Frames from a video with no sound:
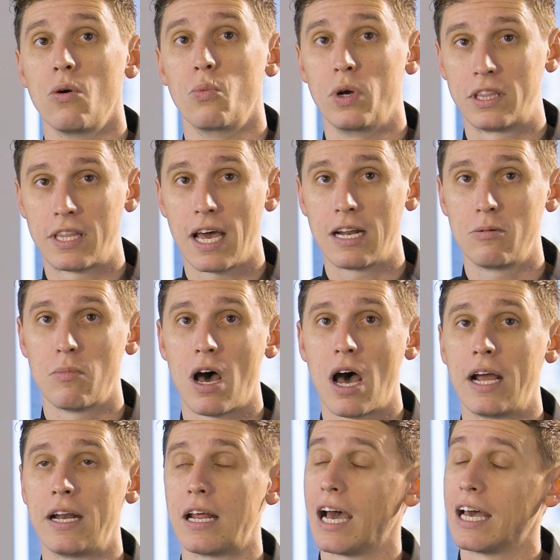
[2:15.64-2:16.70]
With that in
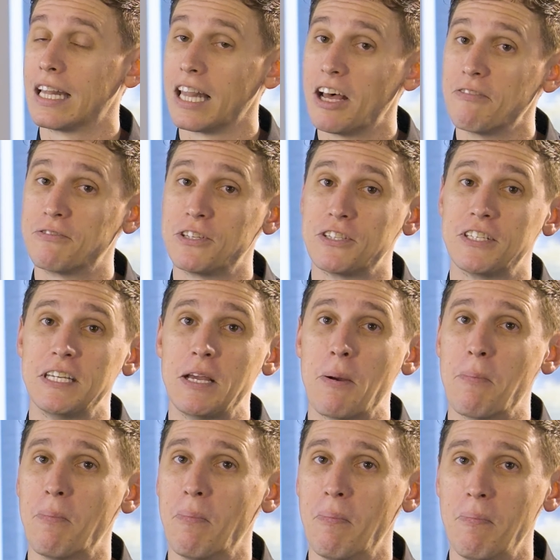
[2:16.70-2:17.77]
mind, I'd love to see
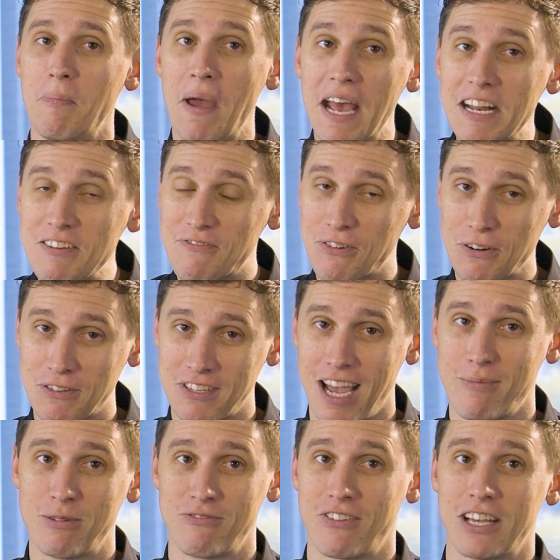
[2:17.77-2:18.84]
many
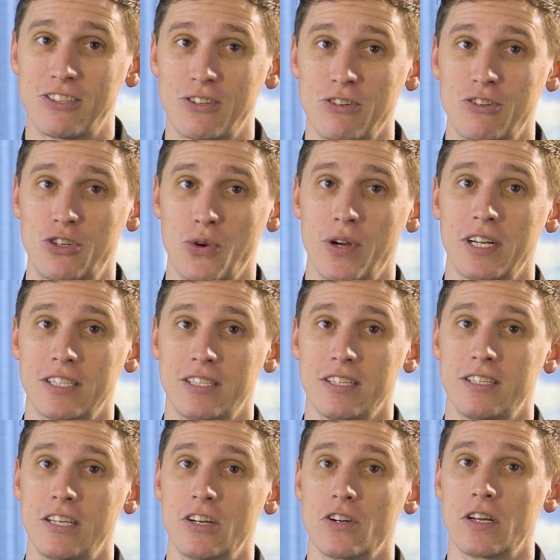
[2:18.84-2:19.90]
first-time investors join us
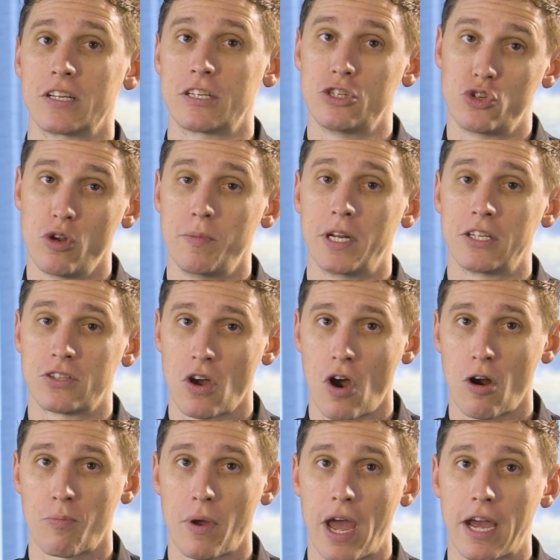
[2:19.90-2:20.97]
this year in contributing to
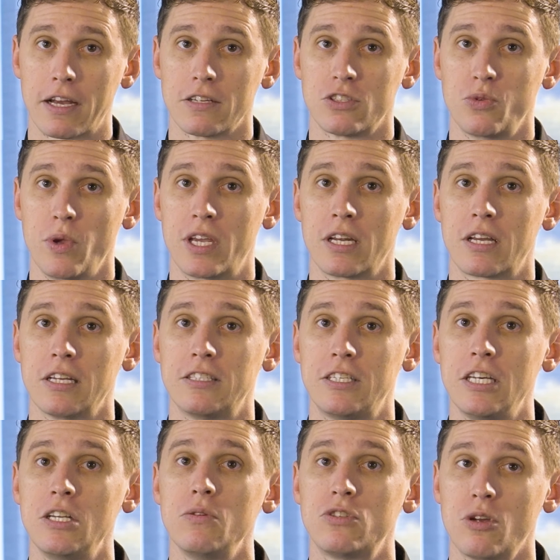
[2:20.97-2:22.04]
RPAC so we can
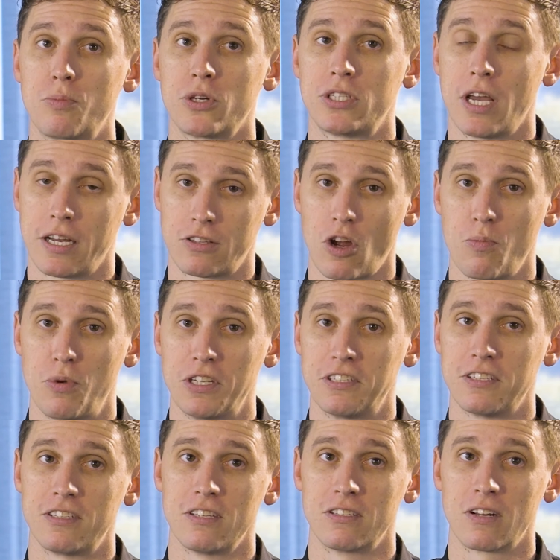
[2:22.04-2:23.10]
continue to protect our
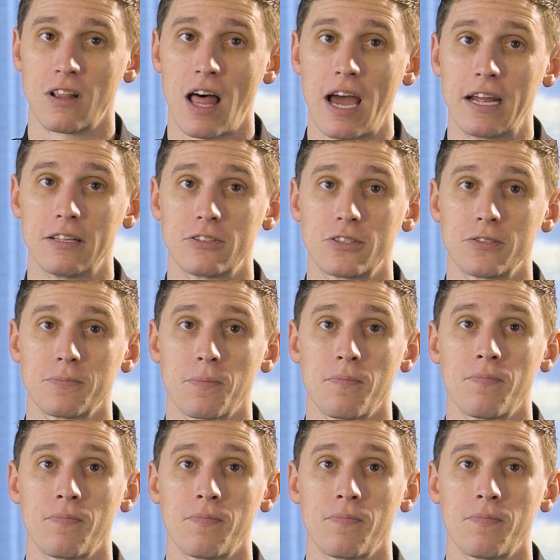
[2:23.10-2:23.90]
businesses and clients.